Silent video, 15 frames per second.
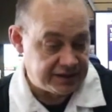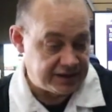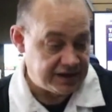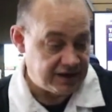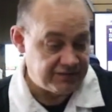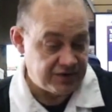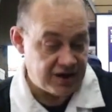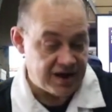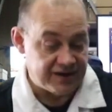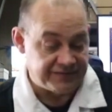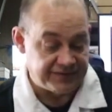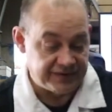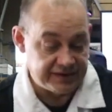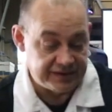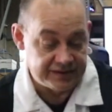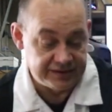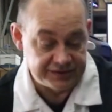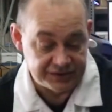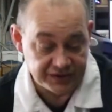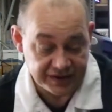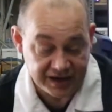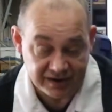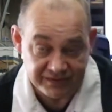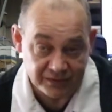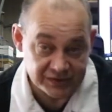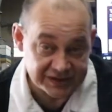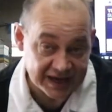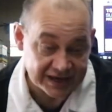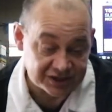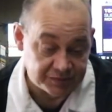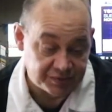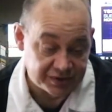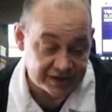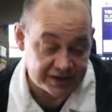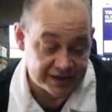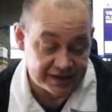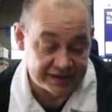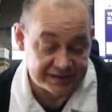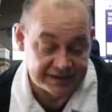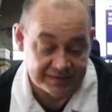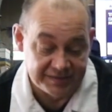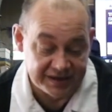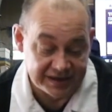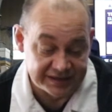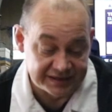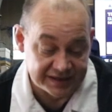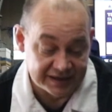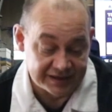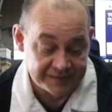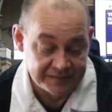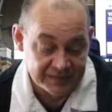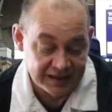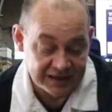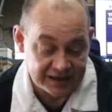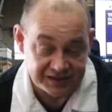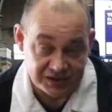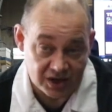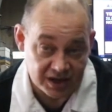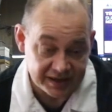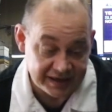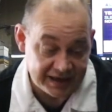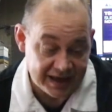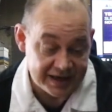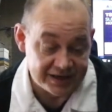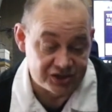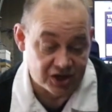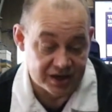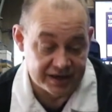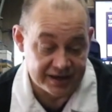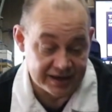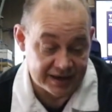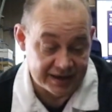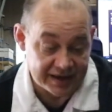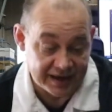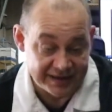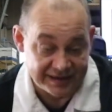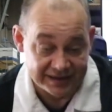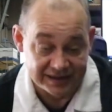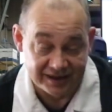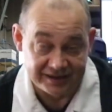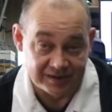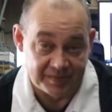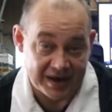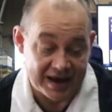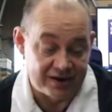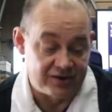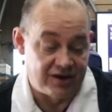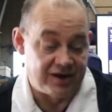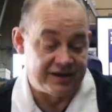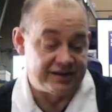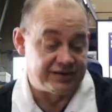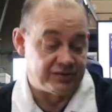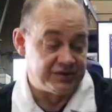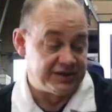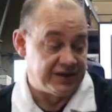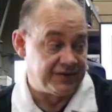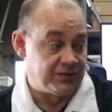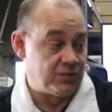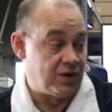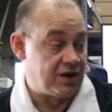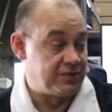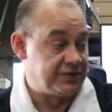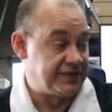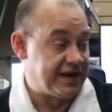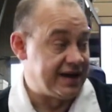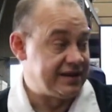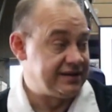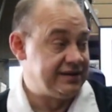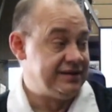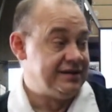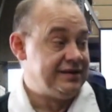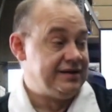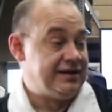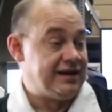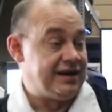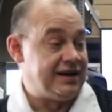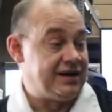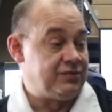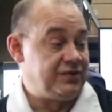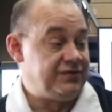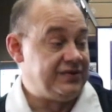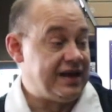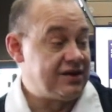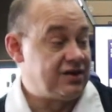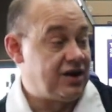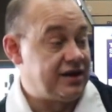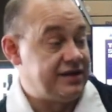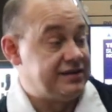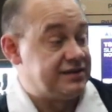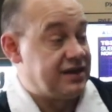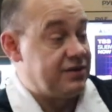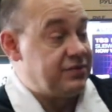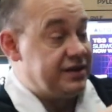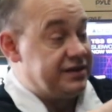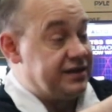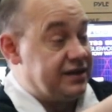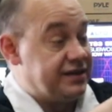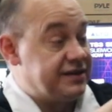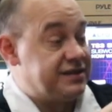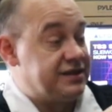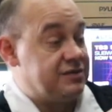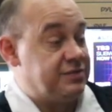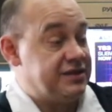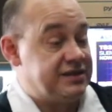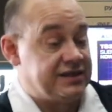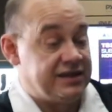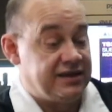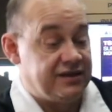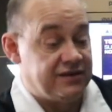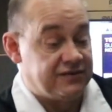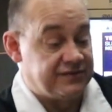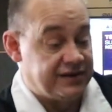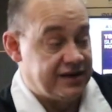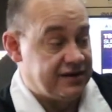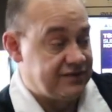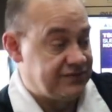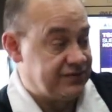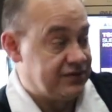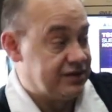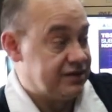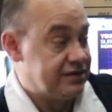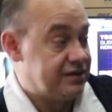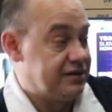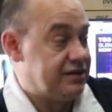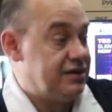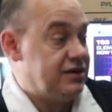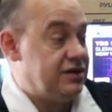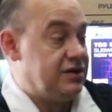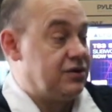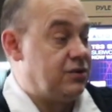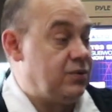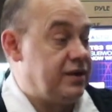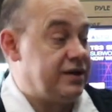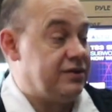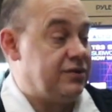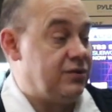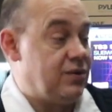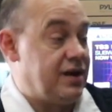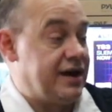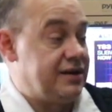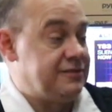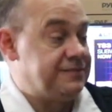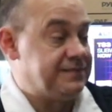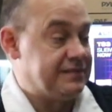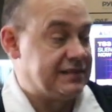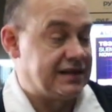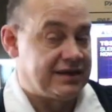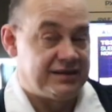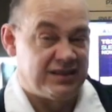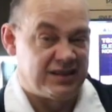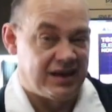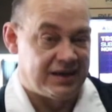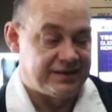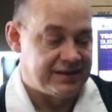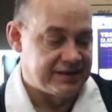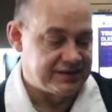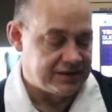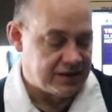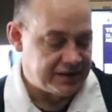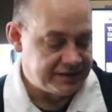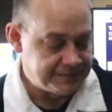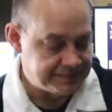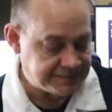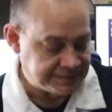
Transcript: Cover off. So the cover was actually pretty good. I mean, it's a solid gauge on it. I did like the pattern on it. There was nothing wrong with that. We've now gotten inside. We can tell this has been sitting here now for quite a little while because it's got dust on it.